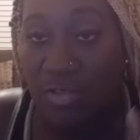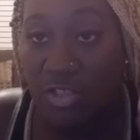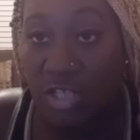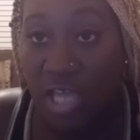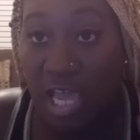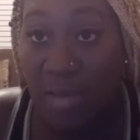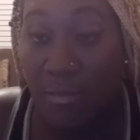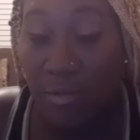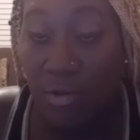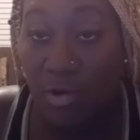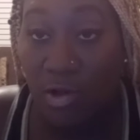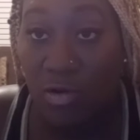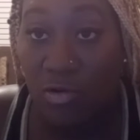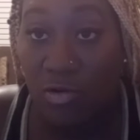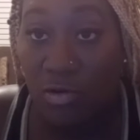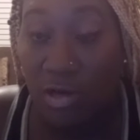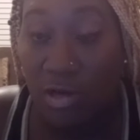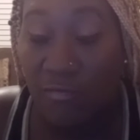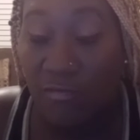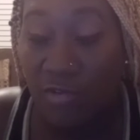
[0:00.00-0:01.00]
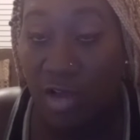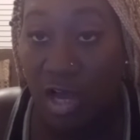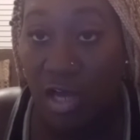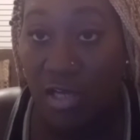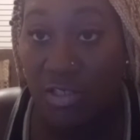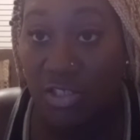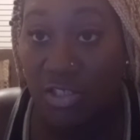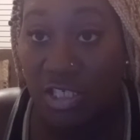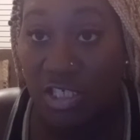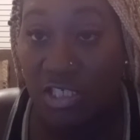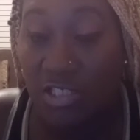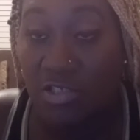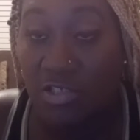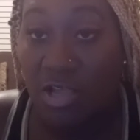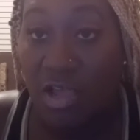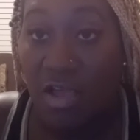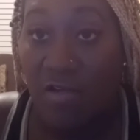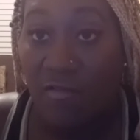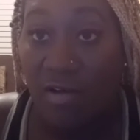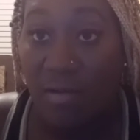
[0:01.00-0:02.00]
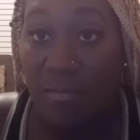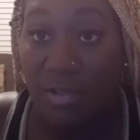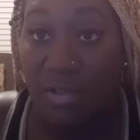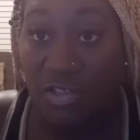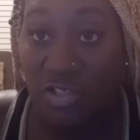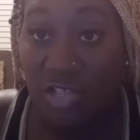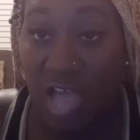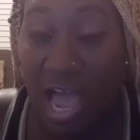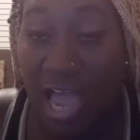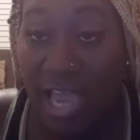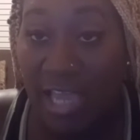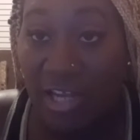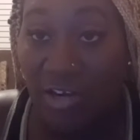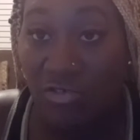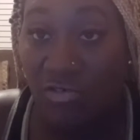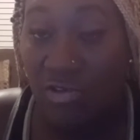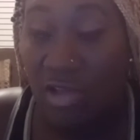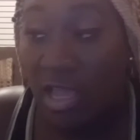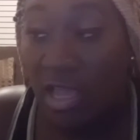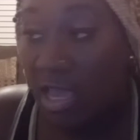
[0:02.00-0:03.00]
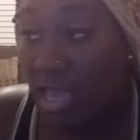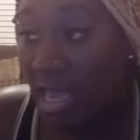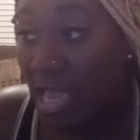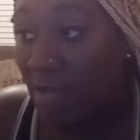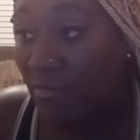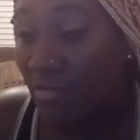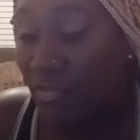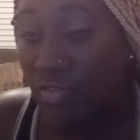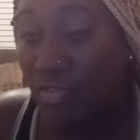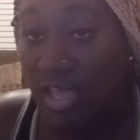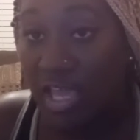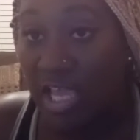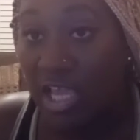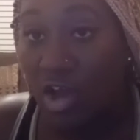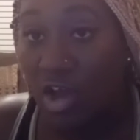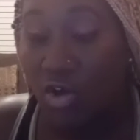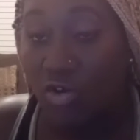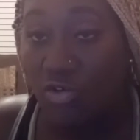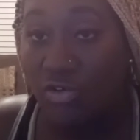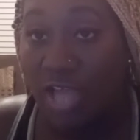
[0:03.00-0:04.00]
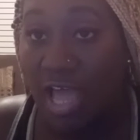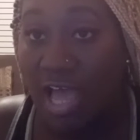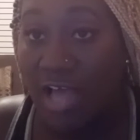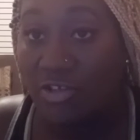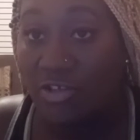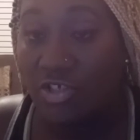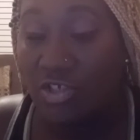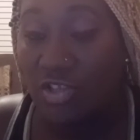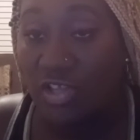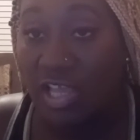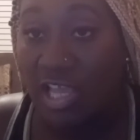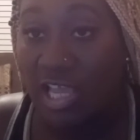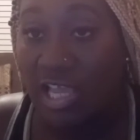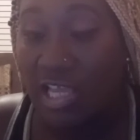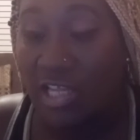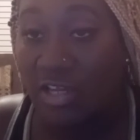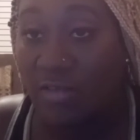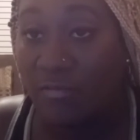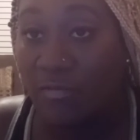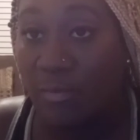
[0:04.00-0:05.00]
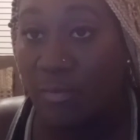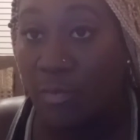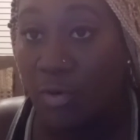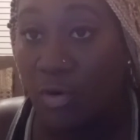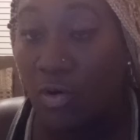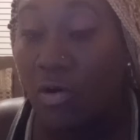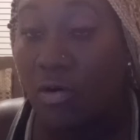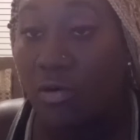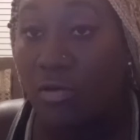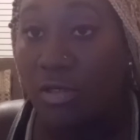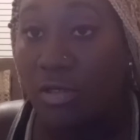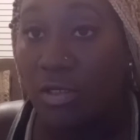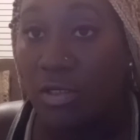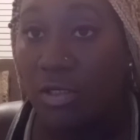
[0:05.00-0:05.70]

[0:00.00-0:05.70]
the table of contents, from the title, everything on down to the end of the book.